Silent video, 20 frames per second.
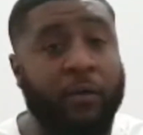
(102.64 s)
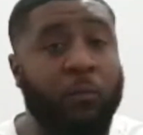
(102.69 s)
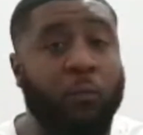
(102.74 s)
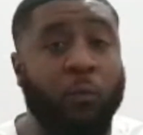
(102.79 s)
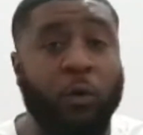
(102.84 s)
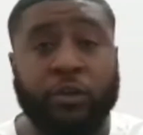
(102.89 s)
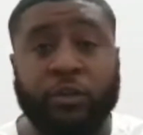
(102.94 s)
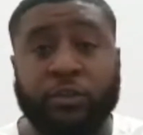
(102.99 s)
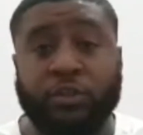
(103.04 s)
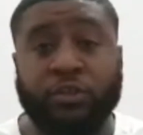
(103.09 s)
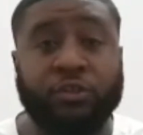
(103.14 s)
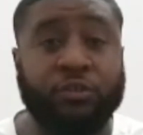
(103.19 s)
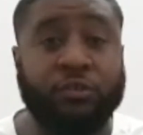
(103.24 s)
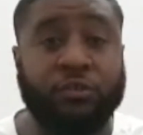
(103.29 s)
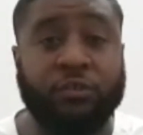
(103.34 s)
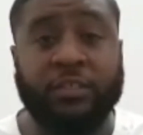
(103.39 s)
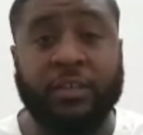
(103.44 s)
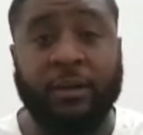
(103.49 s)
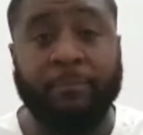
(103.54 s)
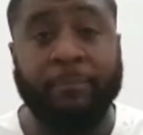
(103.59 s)
one or
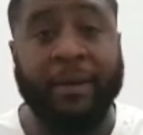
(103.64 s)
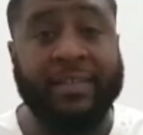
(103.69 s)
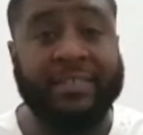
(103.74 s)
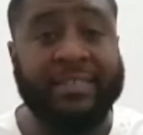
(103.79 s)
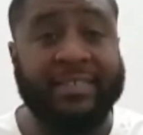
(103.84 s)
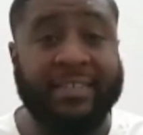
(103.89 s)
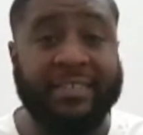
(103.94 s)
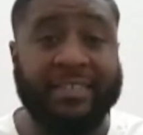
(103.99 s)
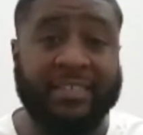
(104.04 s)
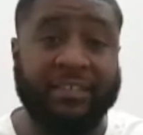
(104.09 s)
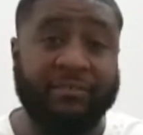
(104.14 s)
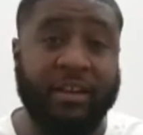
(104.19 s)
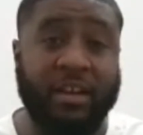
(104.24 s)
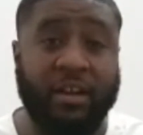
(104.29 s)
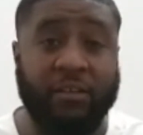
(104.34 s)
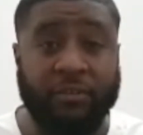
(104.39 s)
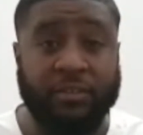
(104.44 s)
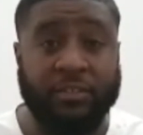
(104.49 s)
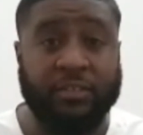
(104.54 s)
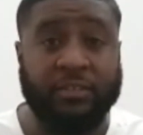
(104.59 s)
two, some might say
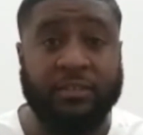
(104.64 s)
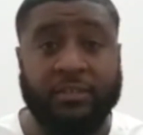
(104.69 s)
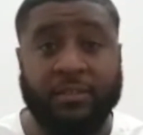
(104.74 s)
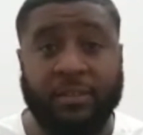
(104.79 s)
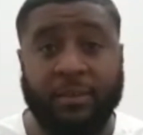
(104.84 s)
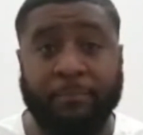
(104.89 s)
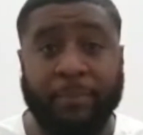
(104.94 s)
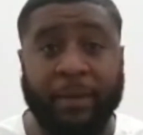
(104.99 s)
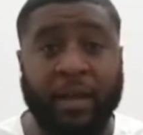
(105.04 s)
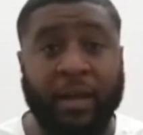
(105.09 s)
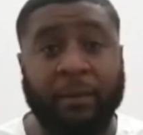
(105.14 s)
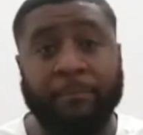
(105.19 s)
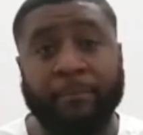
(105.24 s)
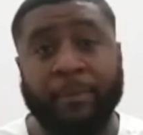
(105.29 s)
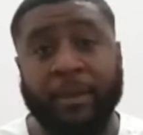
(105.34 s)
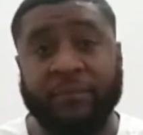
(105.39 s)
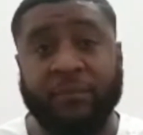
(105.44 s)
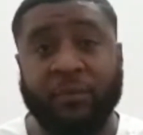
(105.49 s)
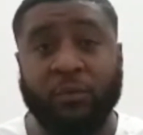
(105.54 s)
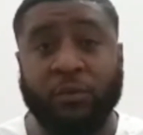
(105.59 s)
Torreira's the better
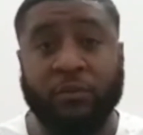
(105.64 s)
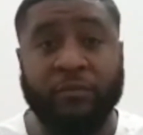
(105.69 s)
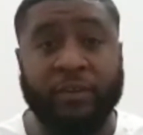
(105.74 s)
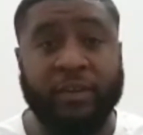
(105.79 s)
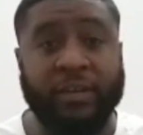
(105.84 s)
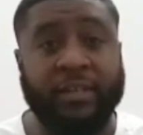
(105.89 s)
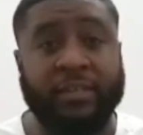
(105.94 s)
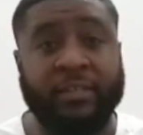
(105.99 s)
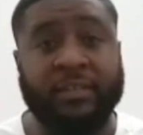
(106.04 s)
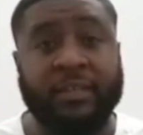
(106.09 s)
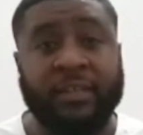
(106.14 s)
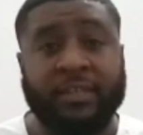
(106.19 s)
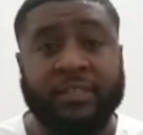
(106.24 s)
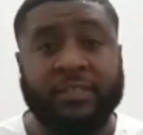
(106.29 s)
midfielder